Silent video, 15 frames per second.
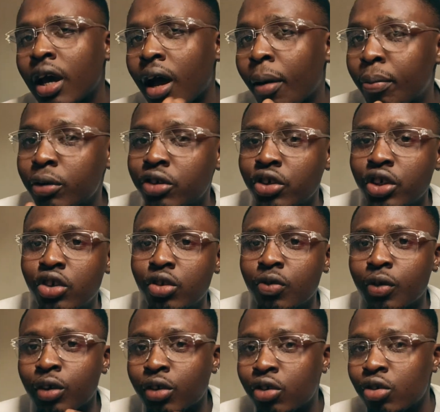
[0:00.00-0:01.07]
Appreciate you
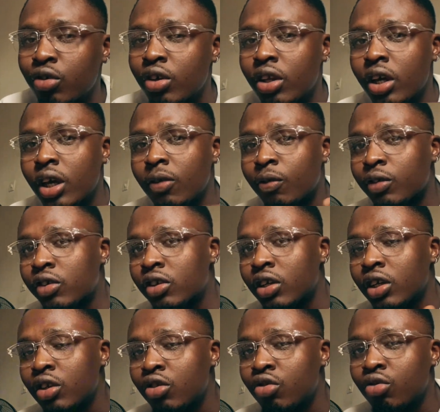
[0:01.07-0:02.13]
for tuning in, for
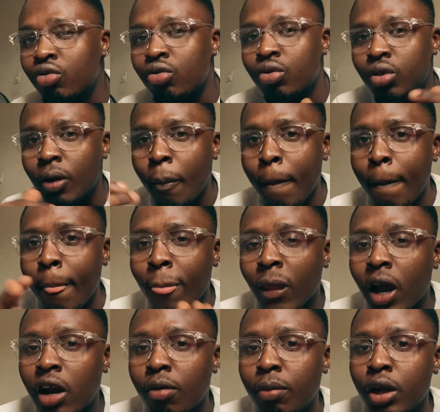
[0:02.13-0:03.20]
staying tuned. I
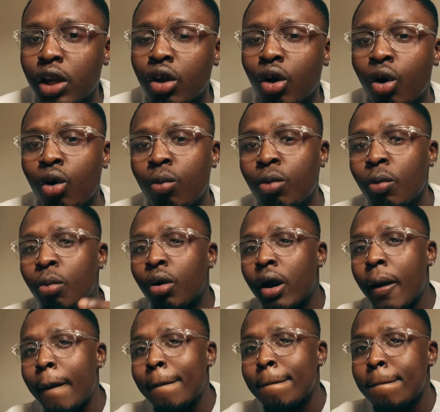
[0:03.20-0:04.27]
remain your humble
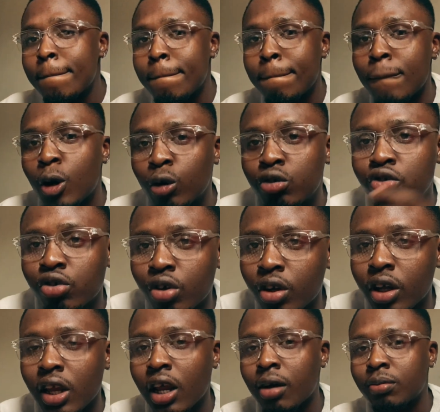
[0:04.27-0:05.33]
boy, Motion, and I'm